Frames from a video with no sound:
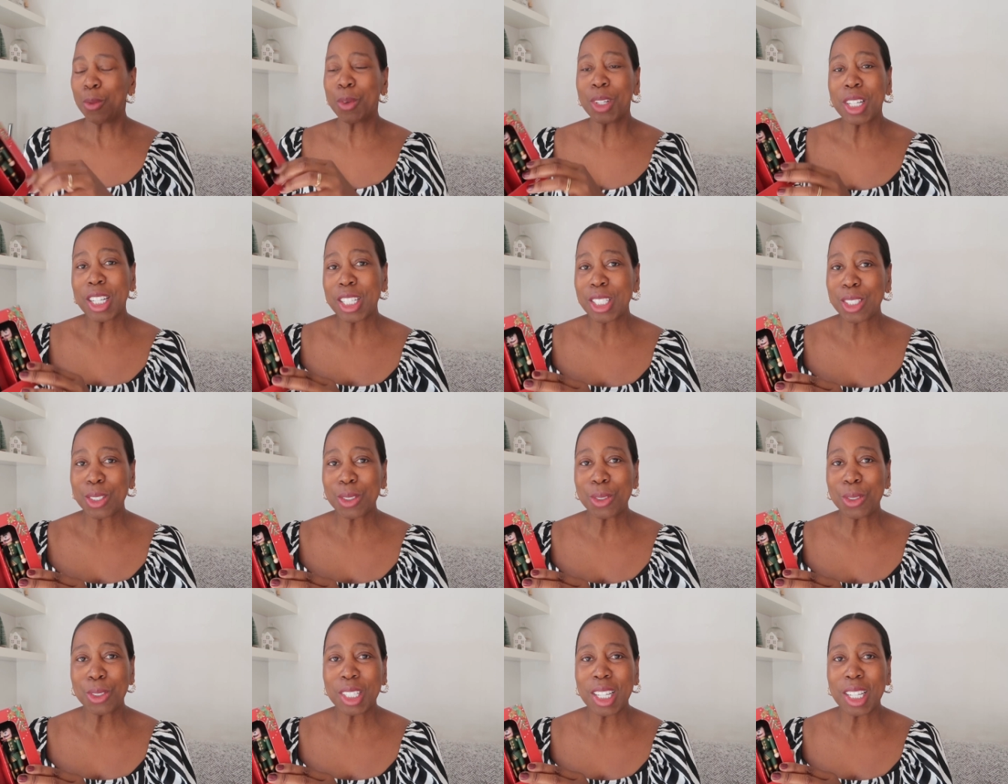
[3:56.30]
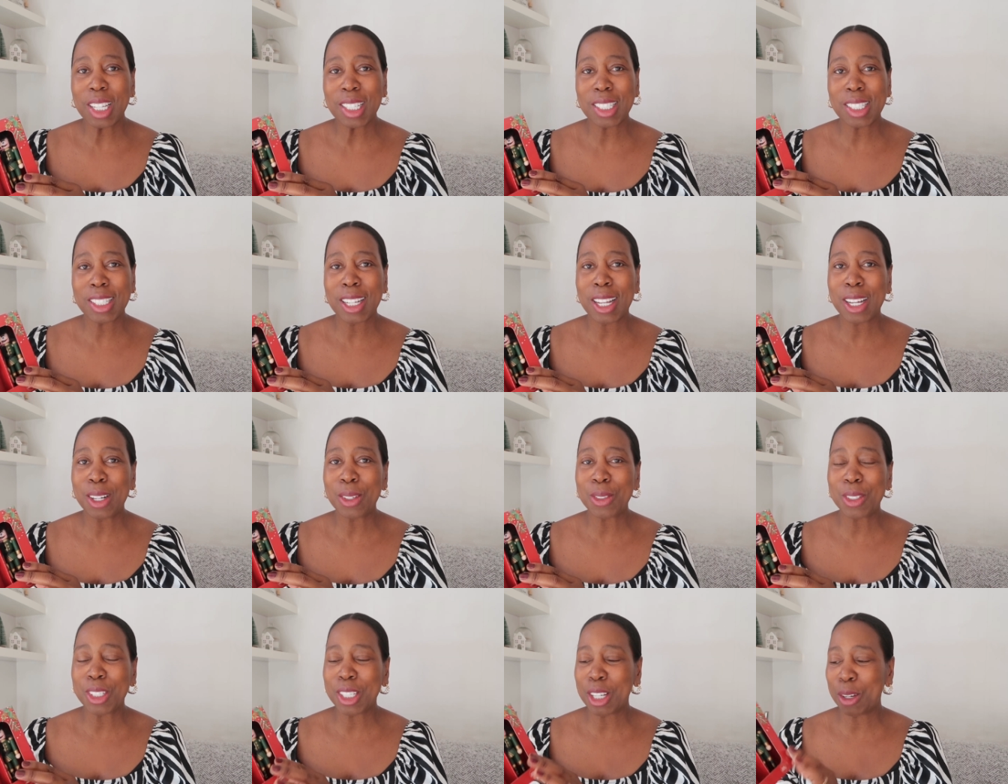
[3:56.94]
When I saw these in
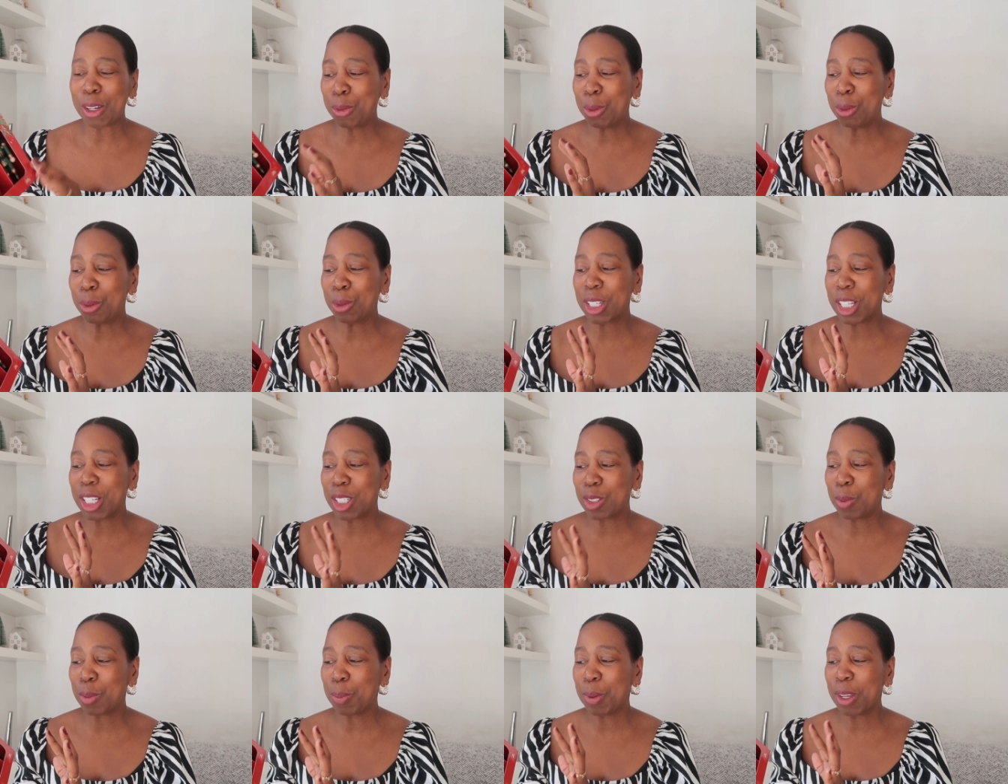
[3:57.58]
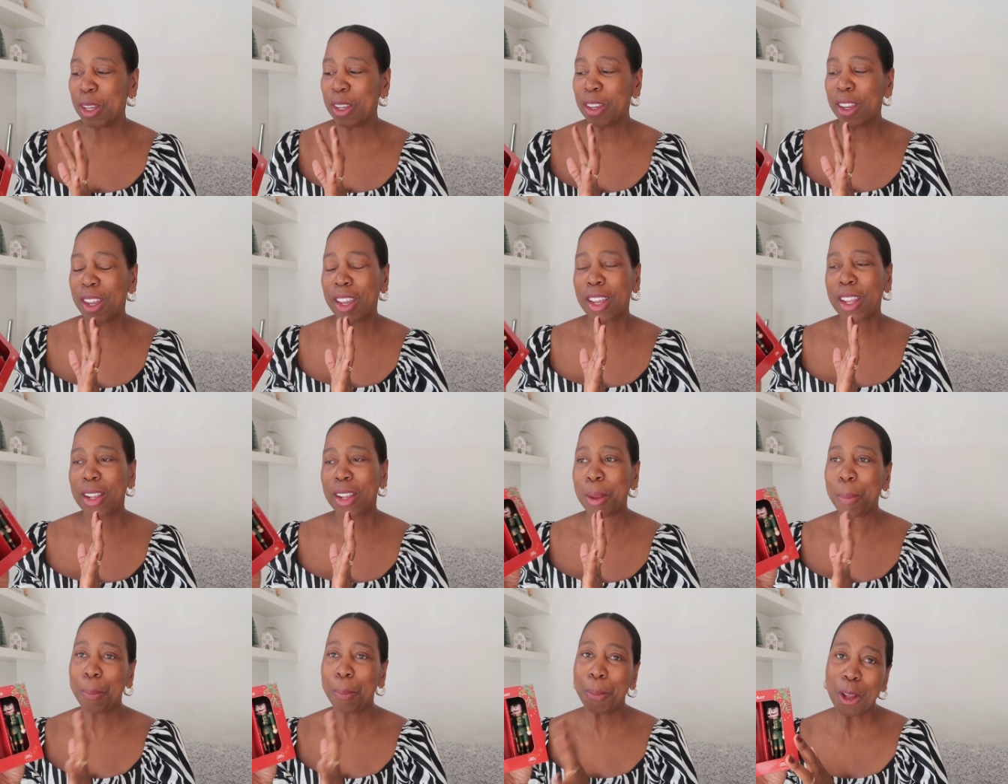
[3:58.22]
Aldi, I thought these will be
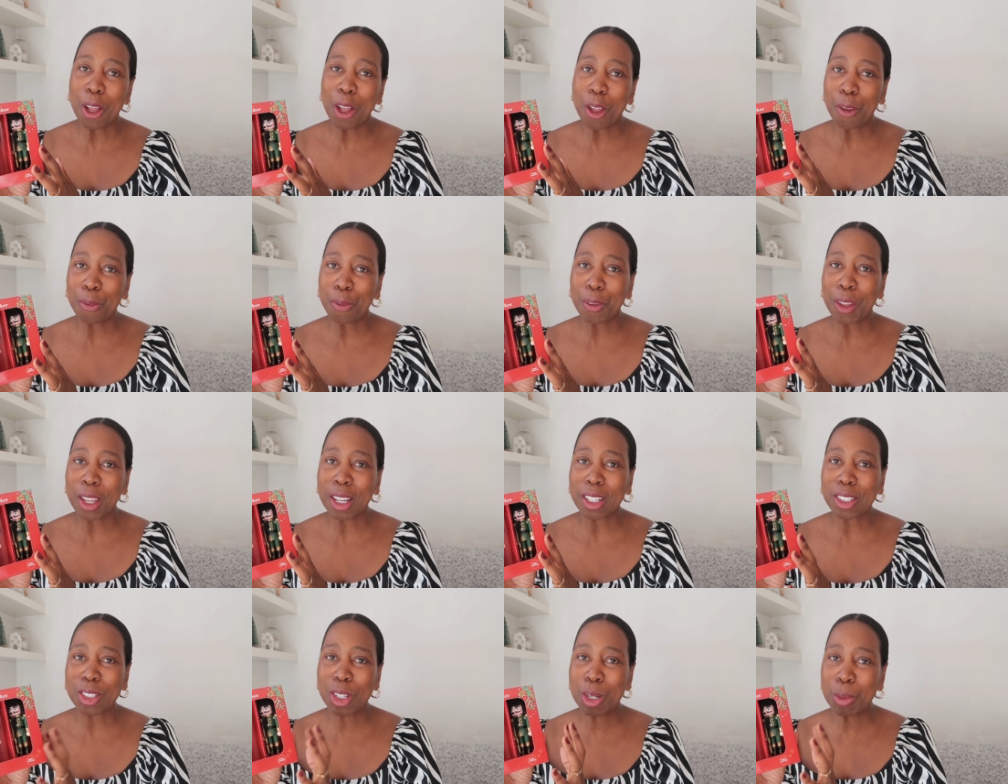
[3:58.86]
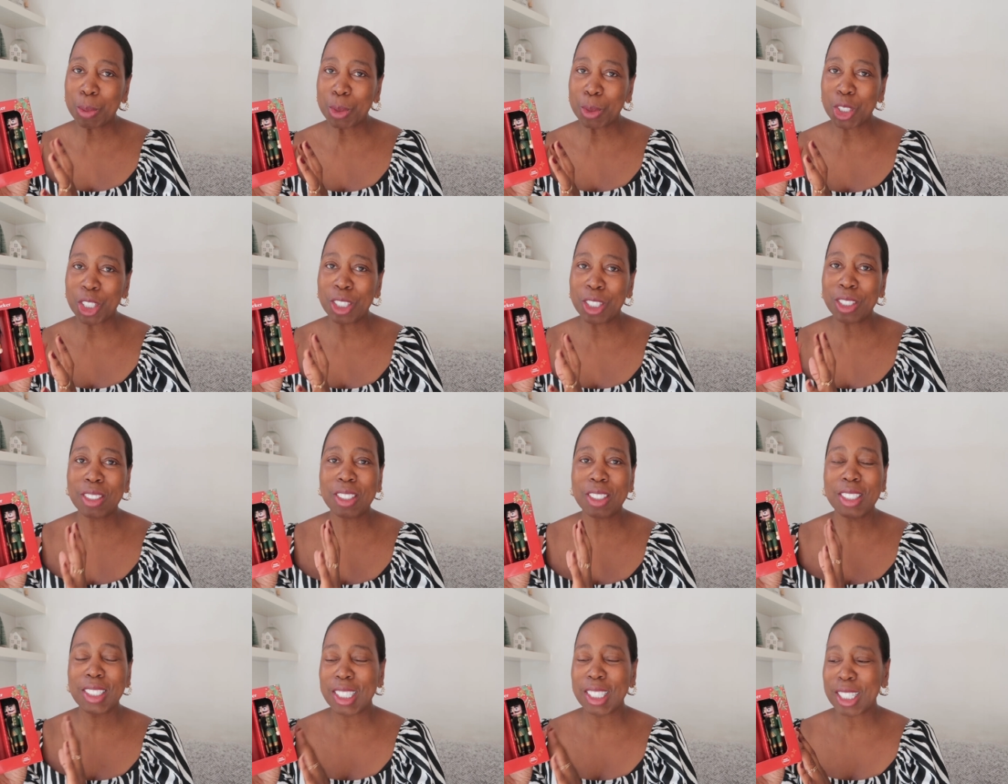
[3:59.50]
the perfect
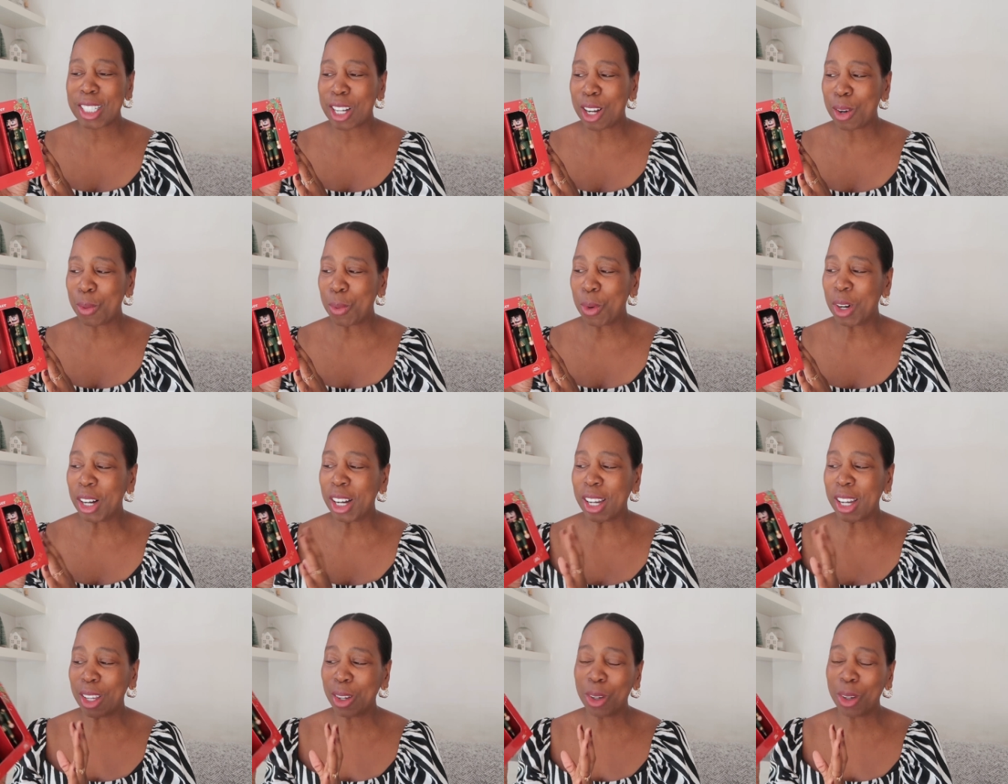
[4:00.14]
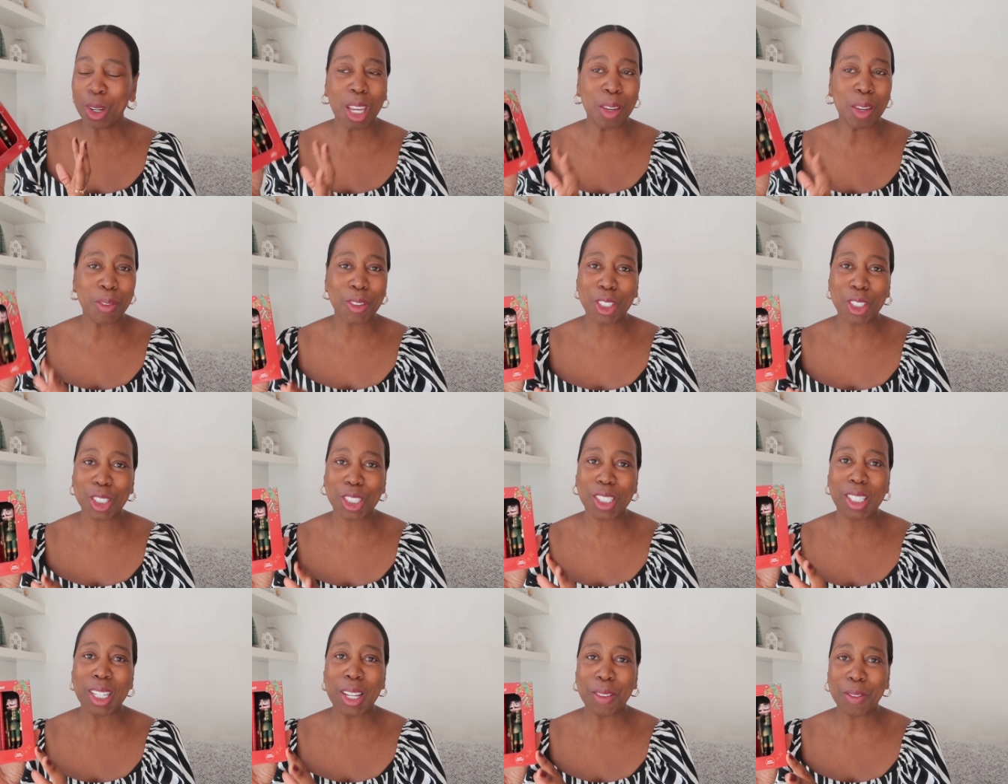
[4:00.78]
option to DIY or
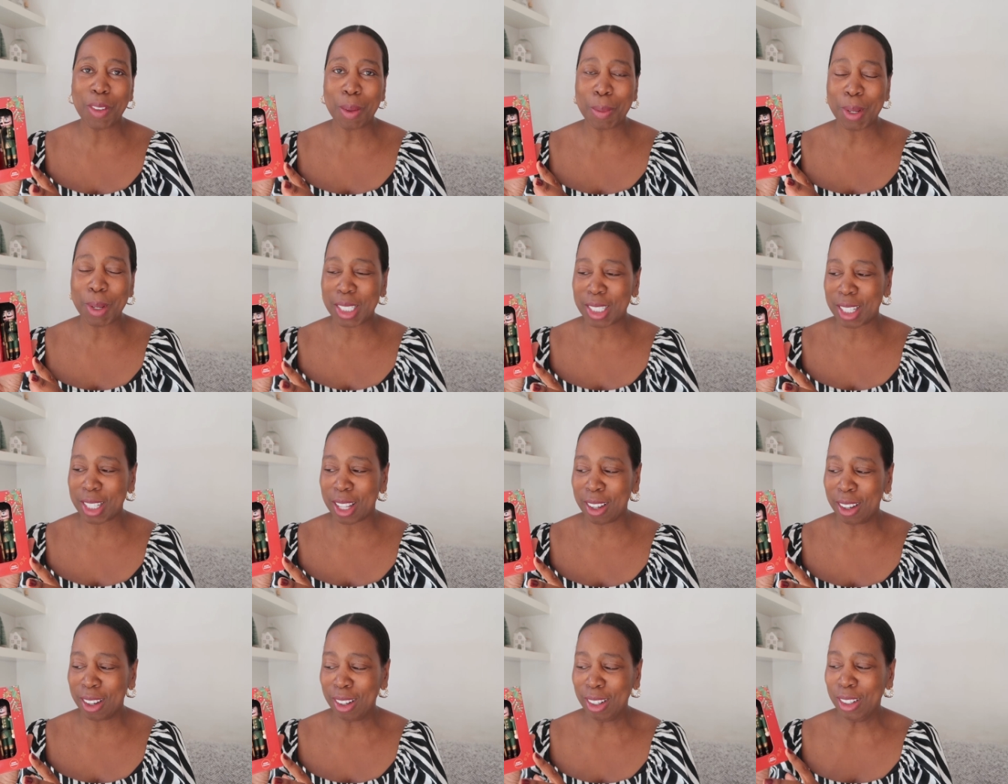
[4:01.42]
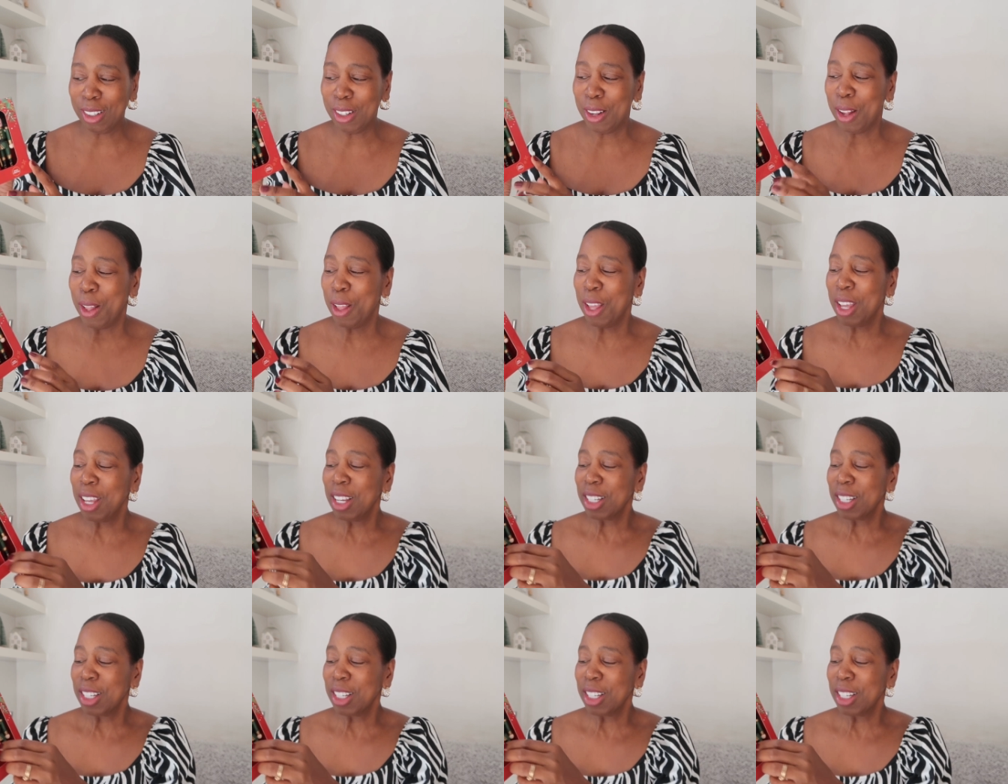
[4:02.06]
even just leave them as they are.